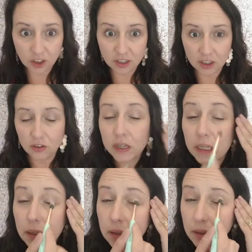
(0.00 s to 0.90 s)
I mean, you can
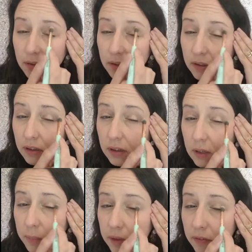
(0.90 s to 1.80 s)
see it already. It's
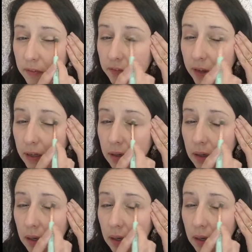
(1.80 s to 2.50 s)
just a little bit of a